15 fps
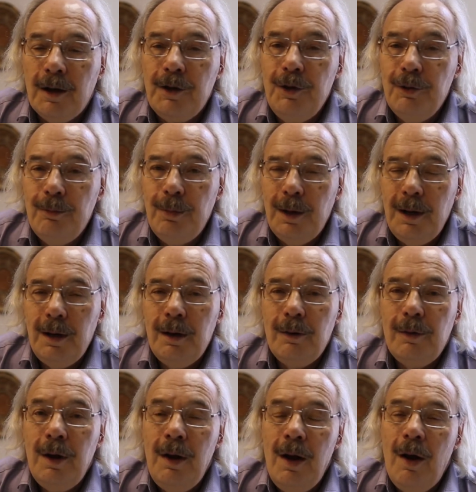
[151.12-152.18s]
Cuba
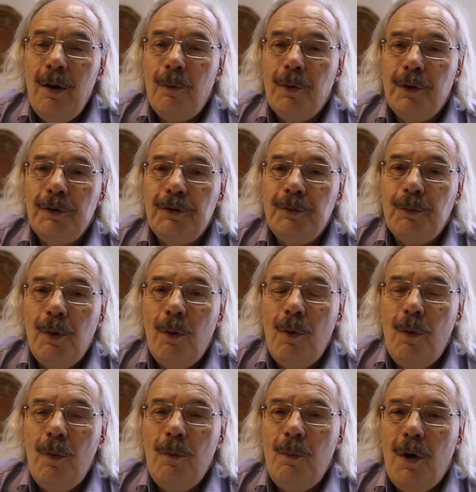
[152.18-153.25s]
was
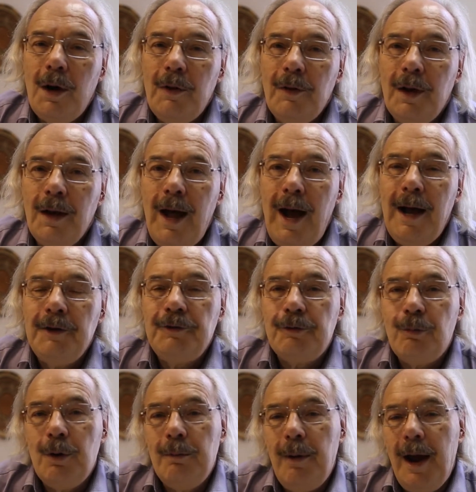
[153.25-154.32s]
one of the last
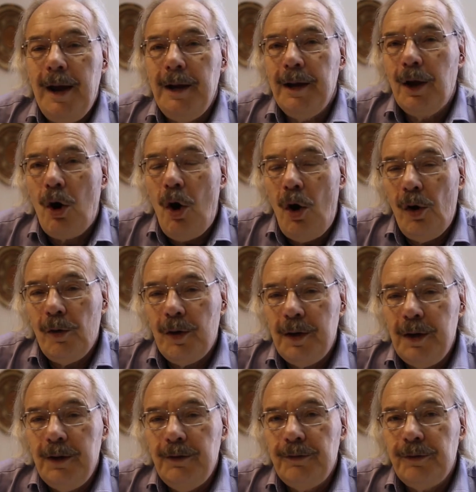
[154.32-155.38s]
remaining
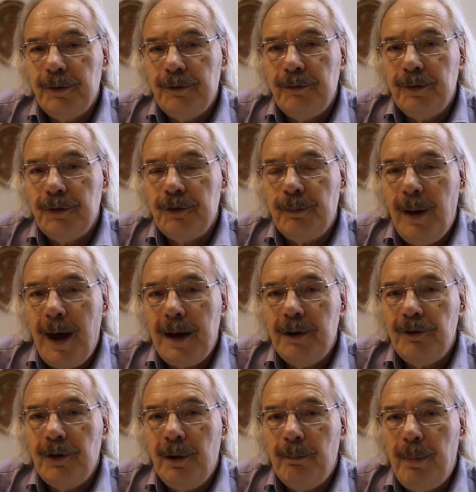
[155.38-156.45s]
colonies of the
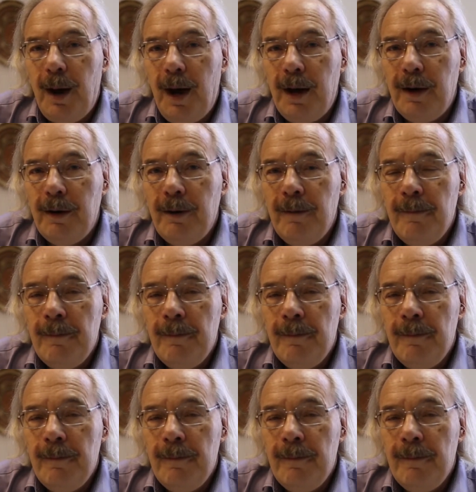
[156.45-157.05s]
Spanish Empire,